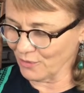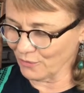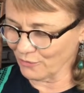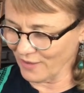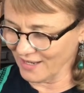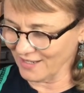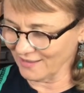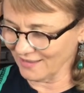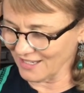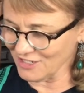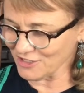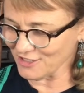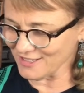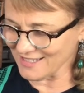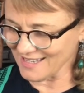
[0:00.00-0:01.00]

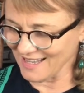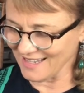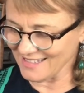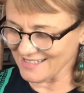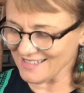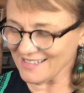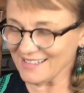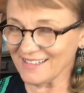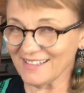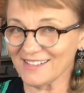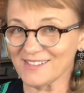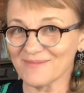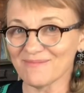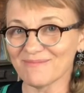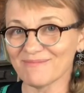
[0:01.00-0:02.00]
regulation-sized
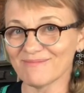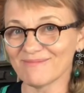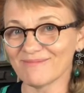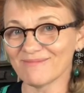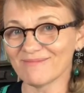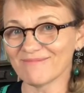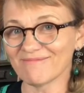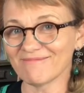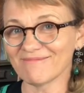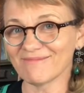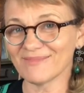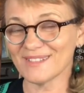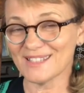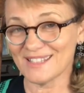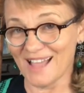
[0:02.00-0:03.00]

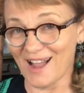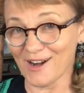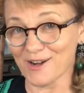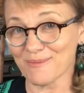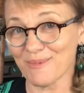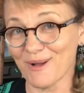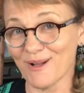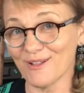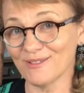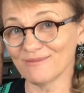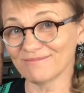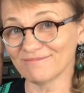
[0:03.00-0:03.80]
soccer ball.